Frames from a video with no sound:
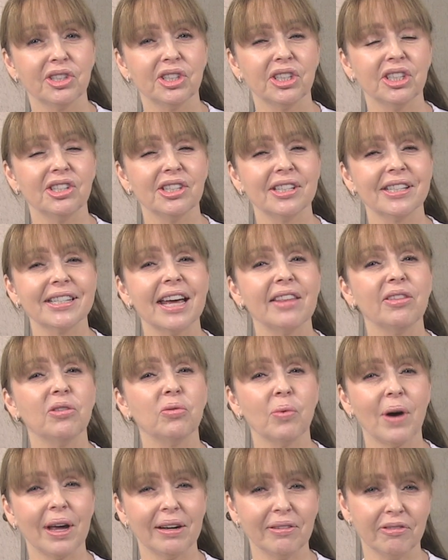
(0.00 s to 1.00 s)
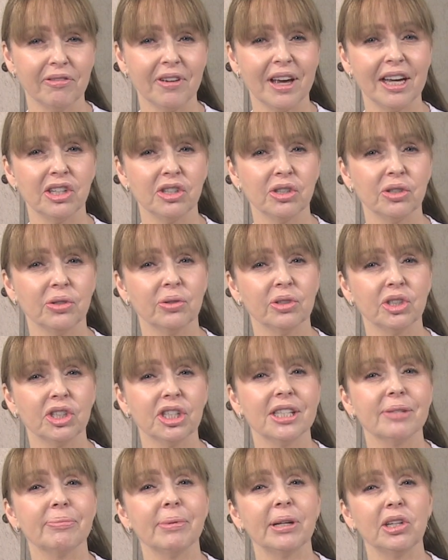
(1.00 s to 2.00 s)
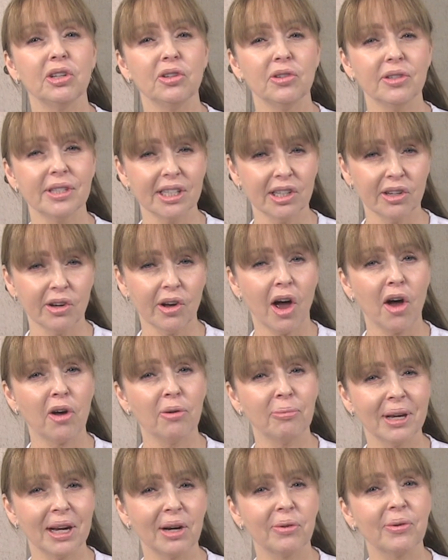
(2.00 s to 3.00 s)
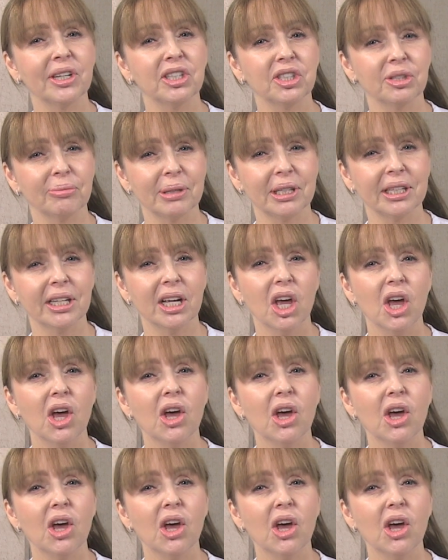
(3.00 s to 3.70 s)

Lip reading: She just had the one facial. She's been using her home care regimen.